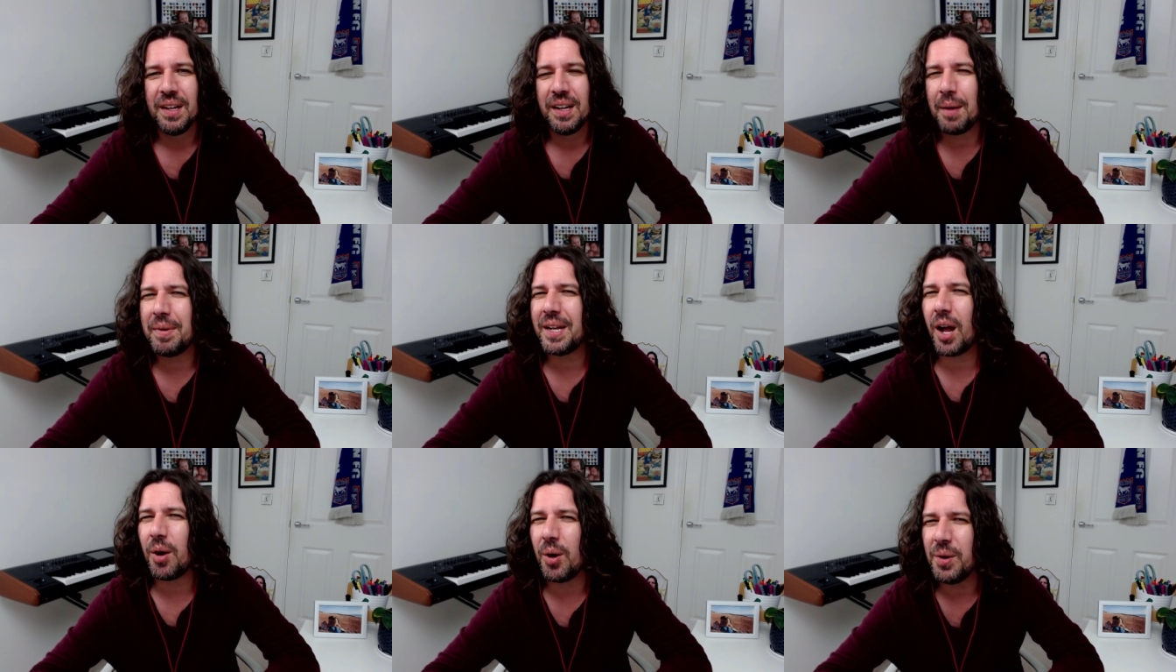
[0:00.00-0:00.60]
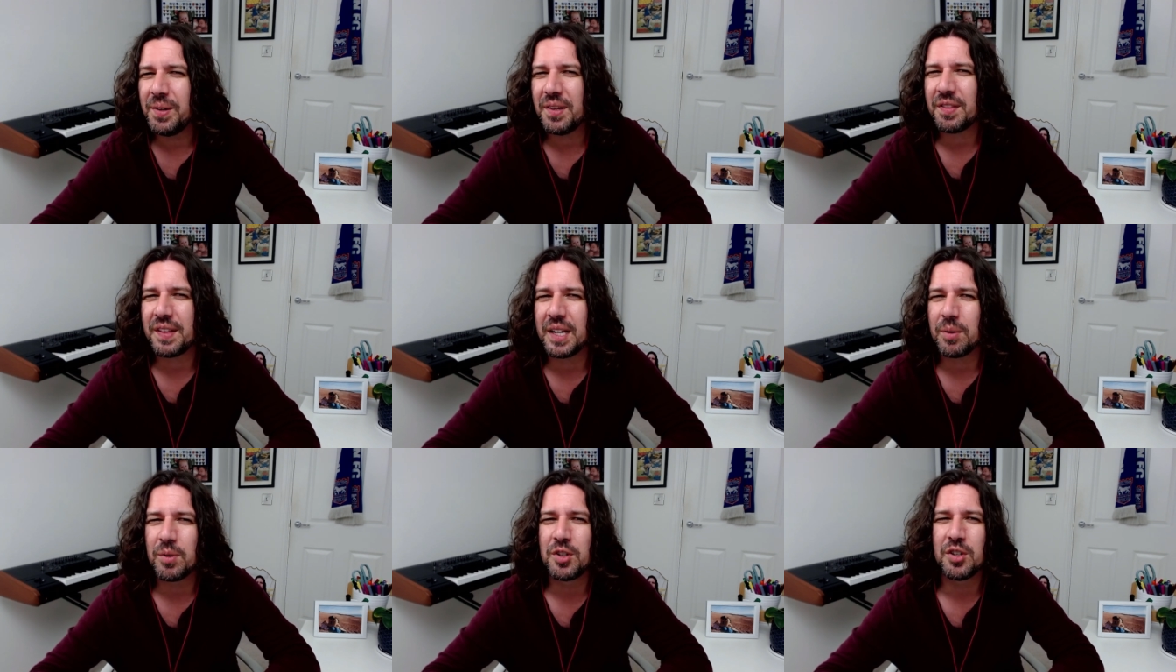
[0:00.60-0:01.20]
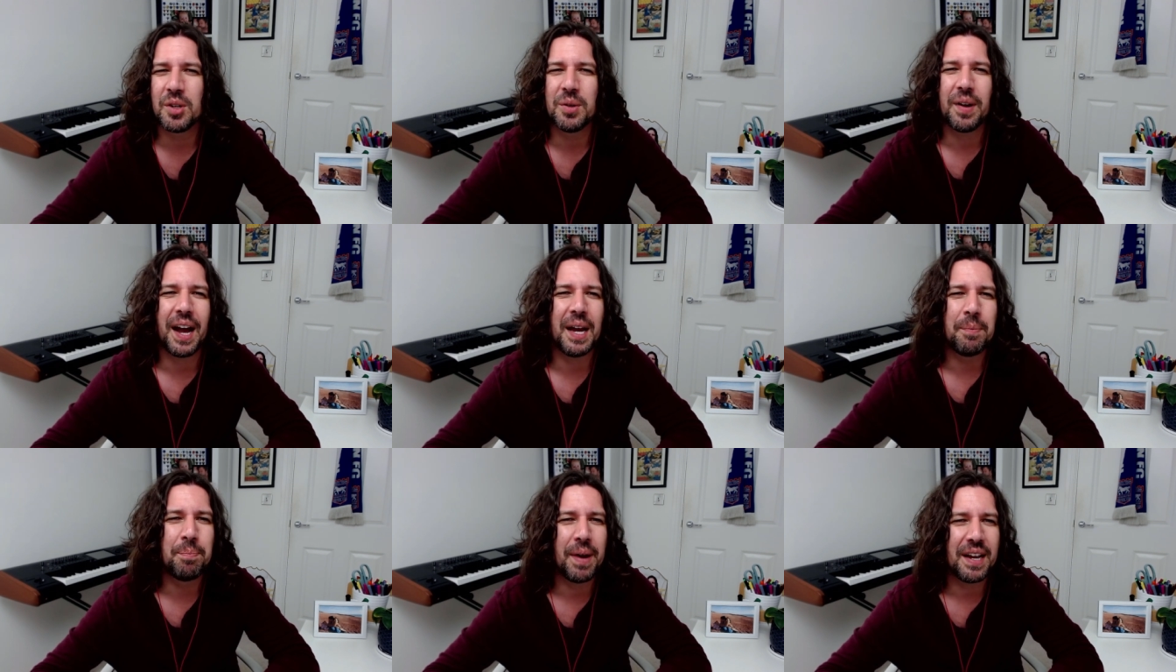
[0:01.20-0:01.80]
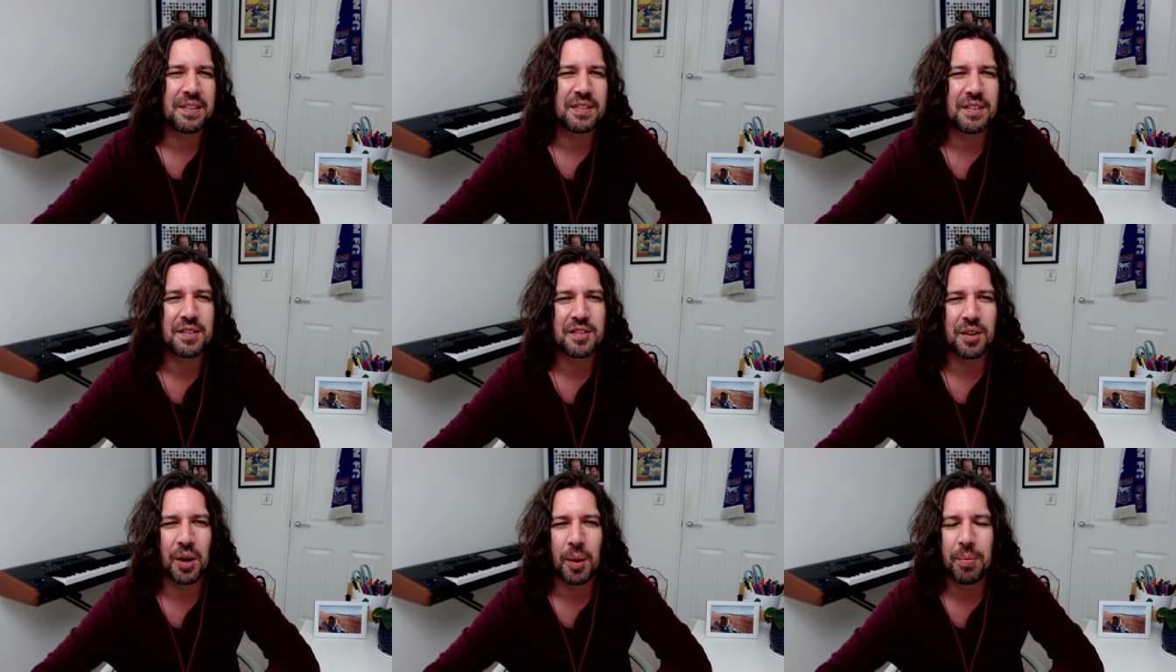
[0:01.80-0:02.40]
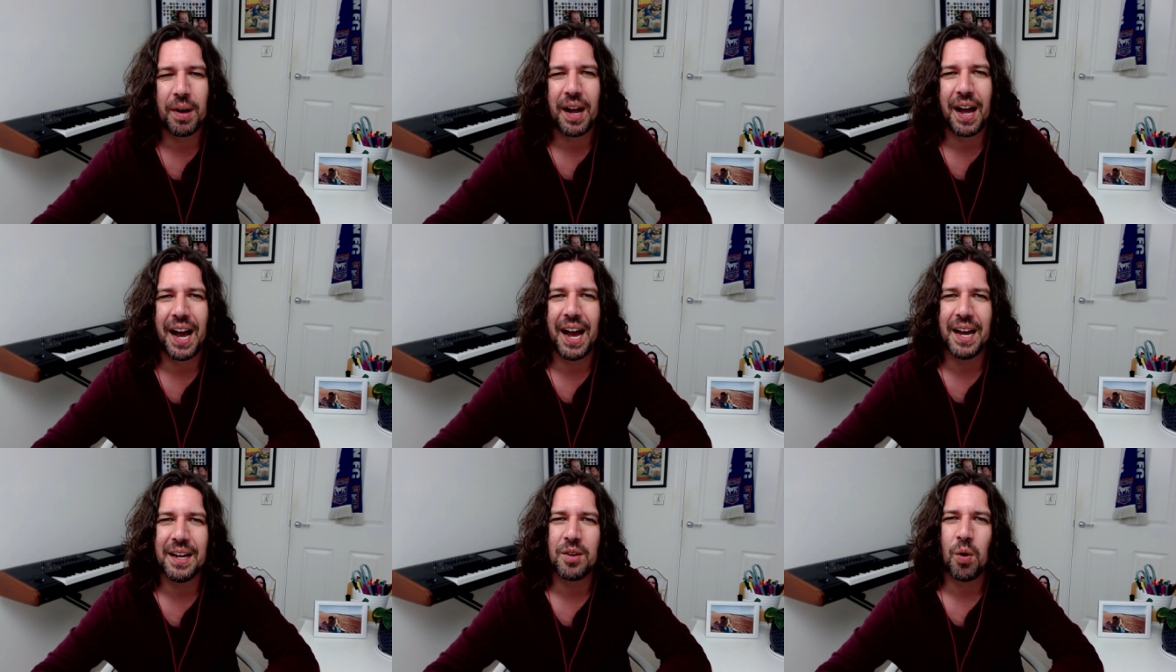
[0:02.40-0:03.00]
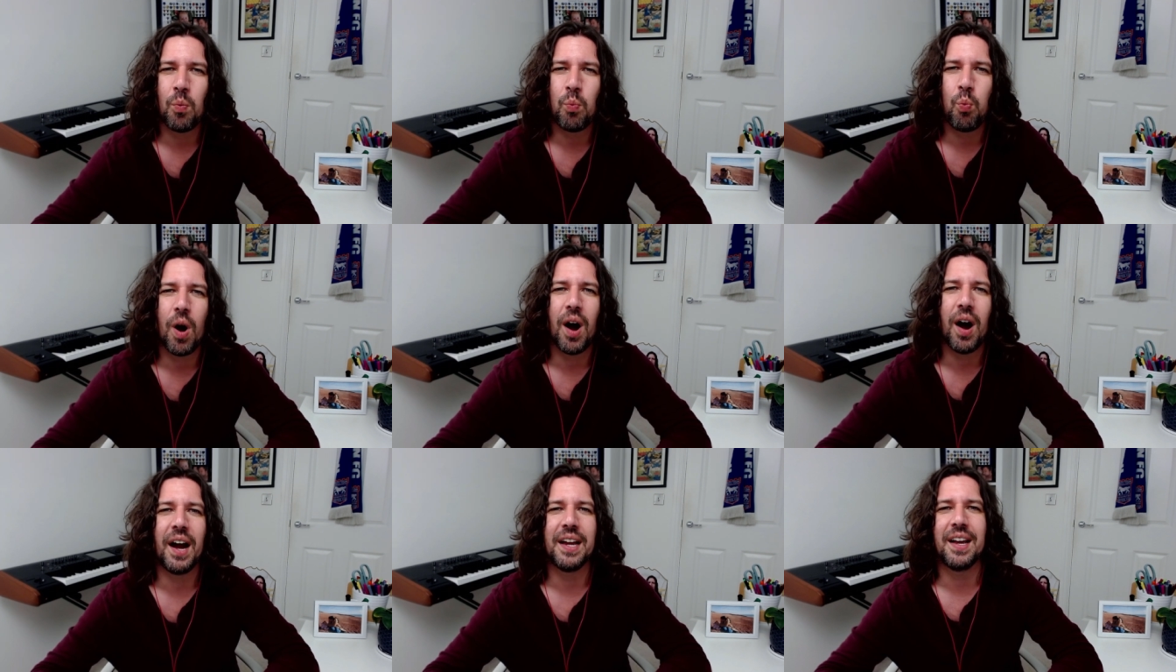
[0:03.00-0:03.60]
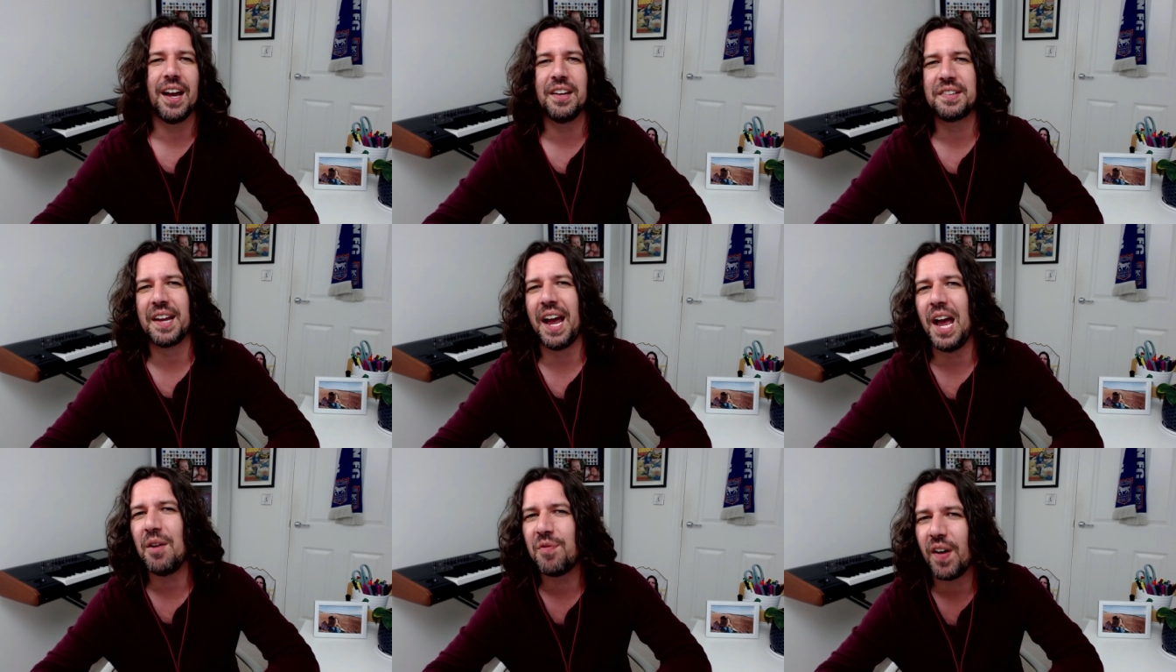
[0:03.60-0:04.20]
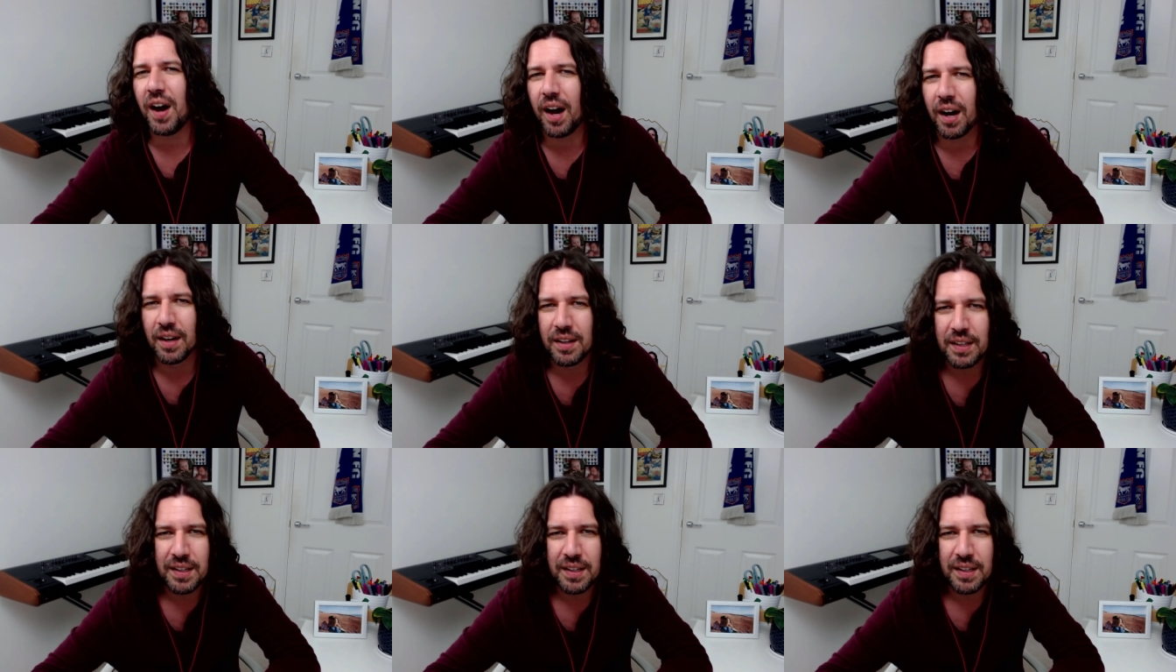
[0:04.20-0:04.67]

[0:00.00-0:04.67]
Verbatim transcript: let me know who do you think would do a better job and why? As ever,